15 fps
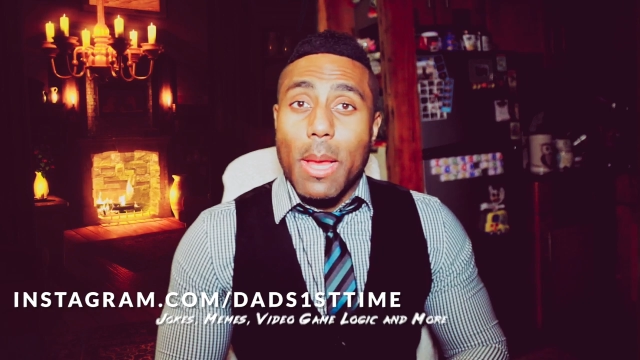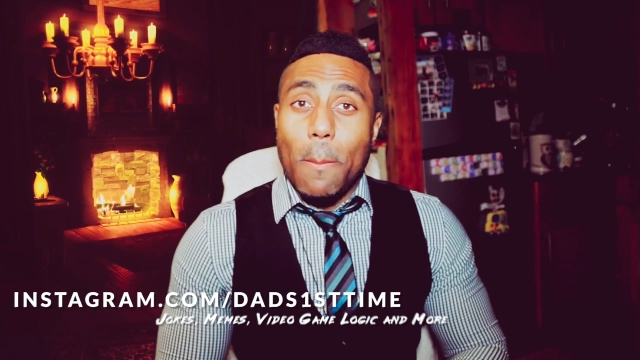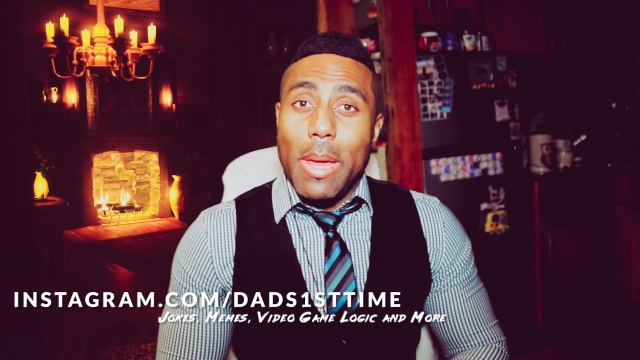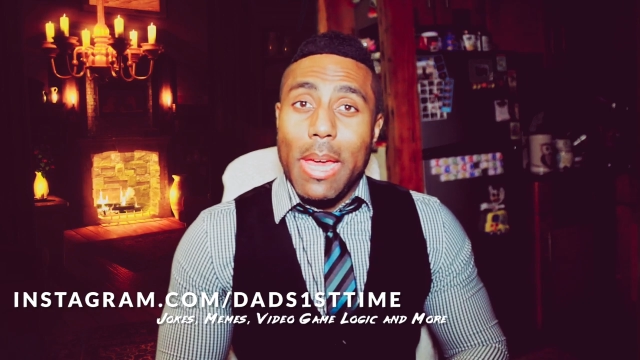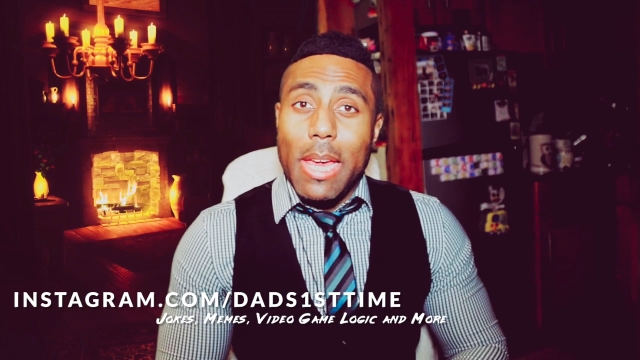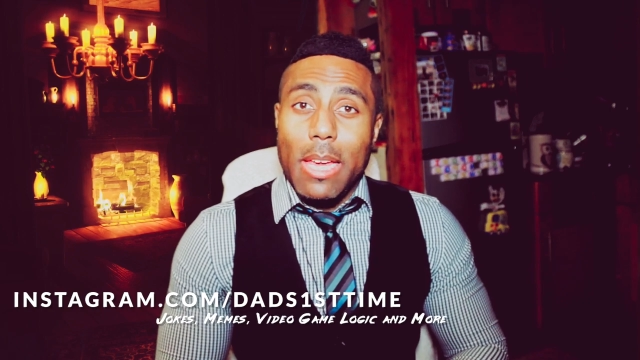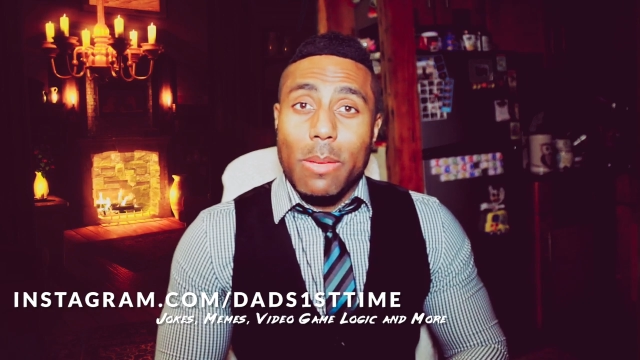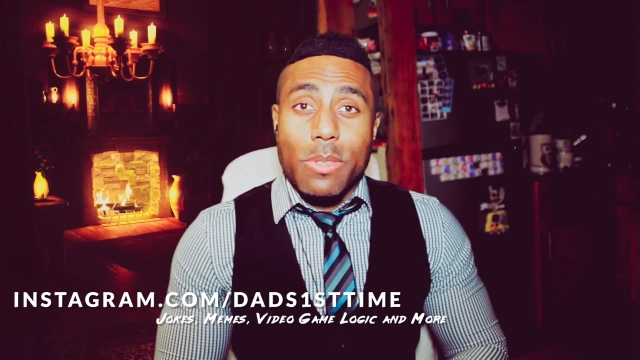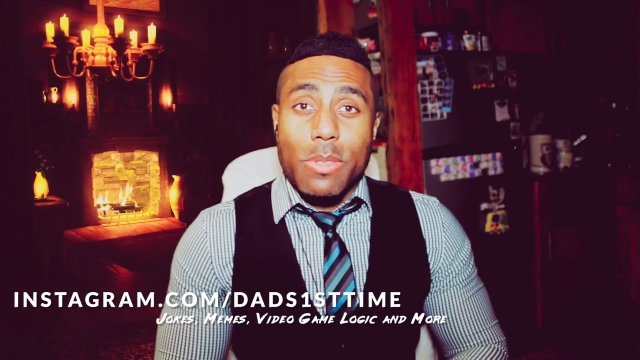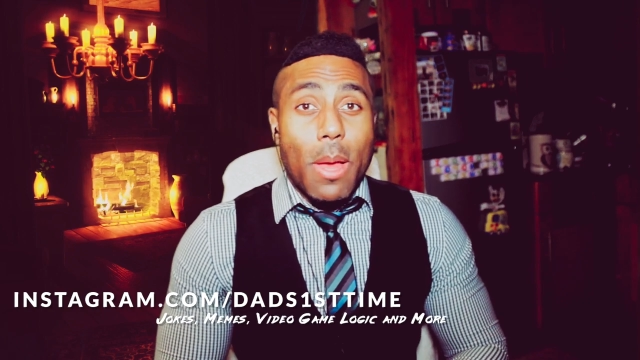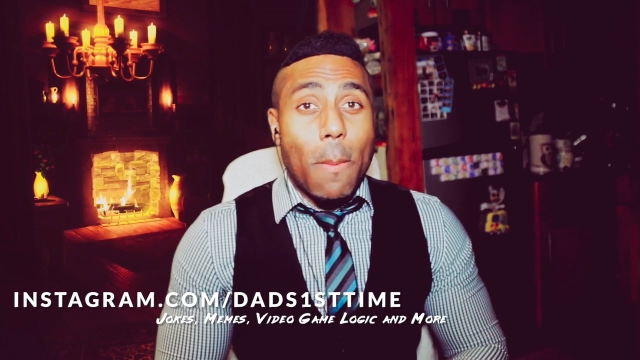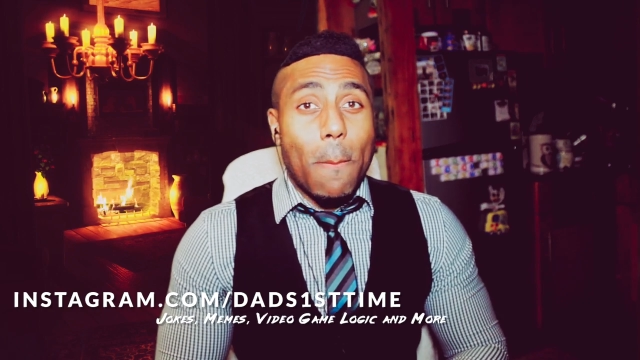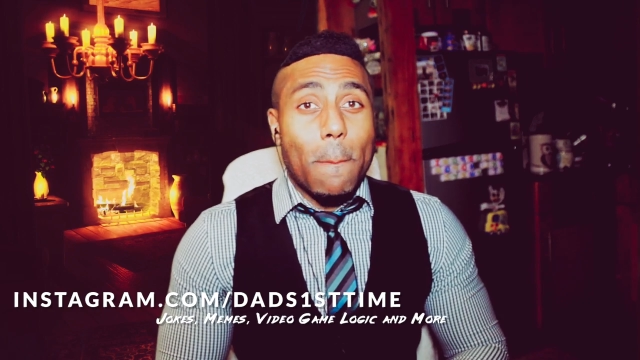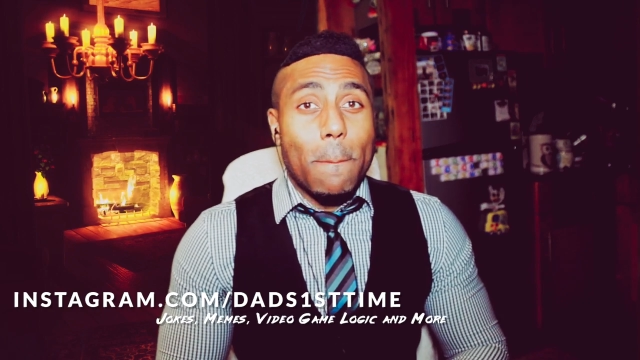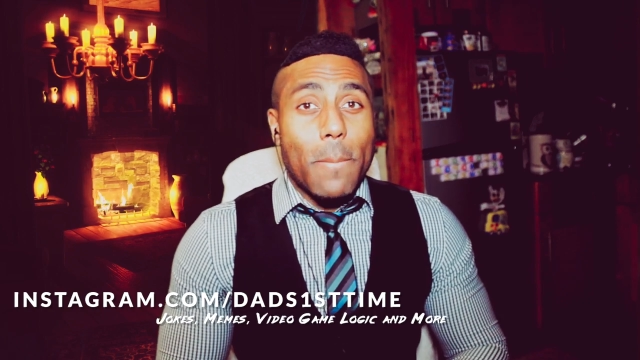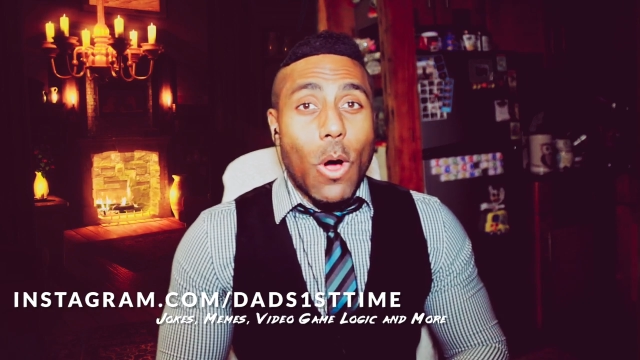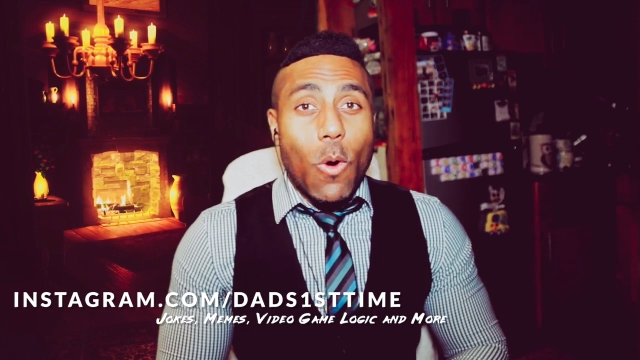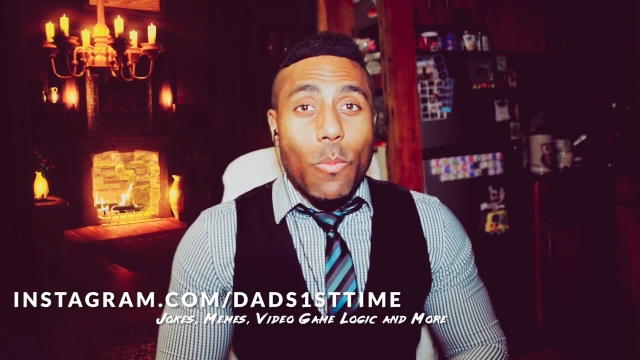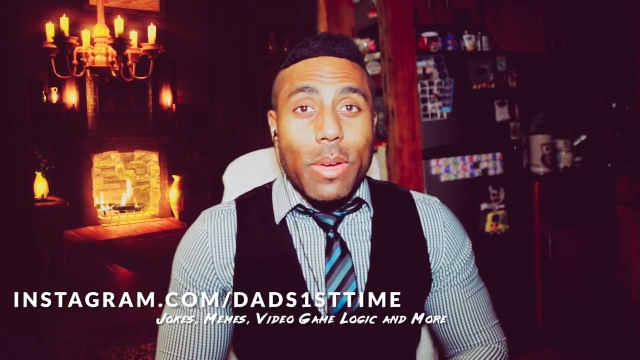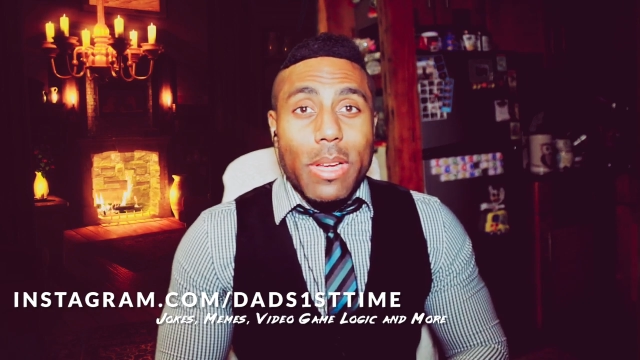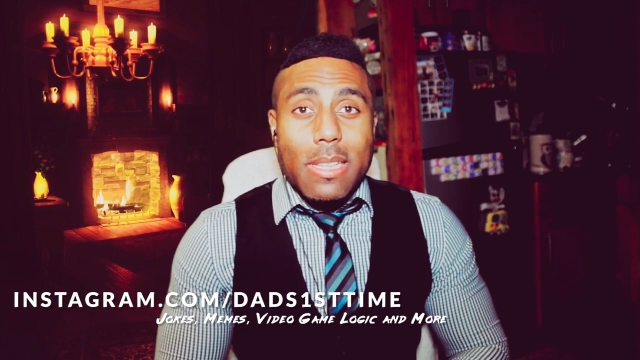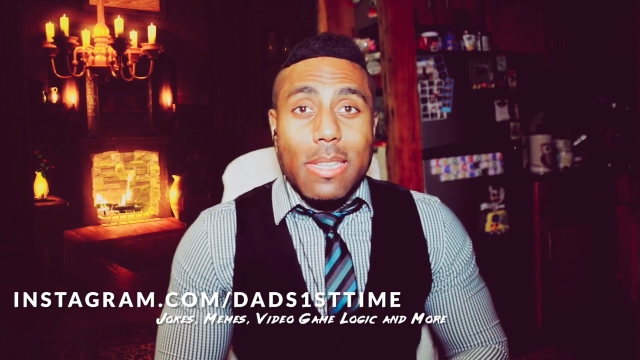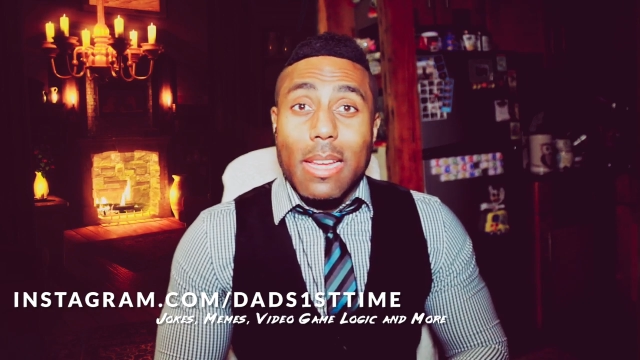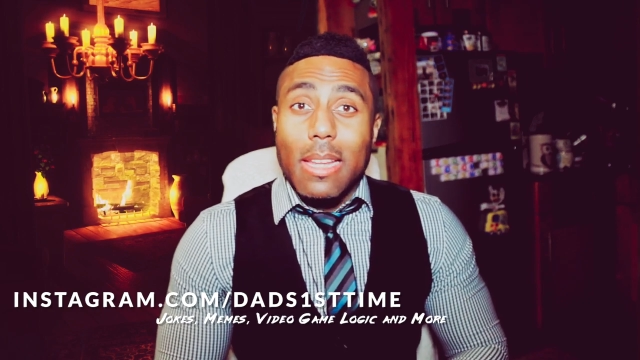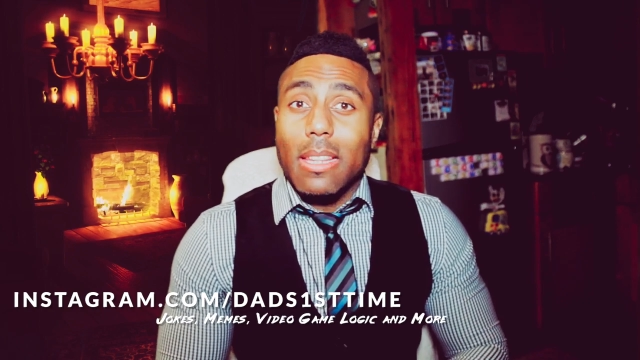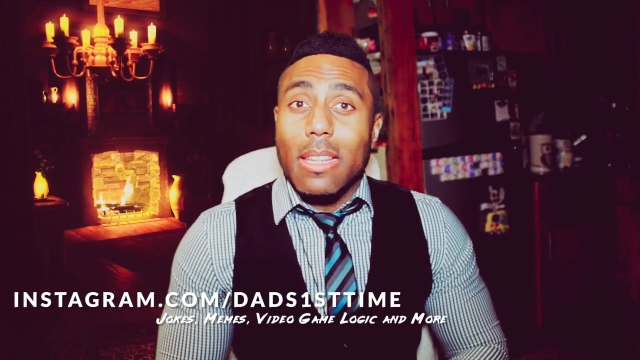memes, moments,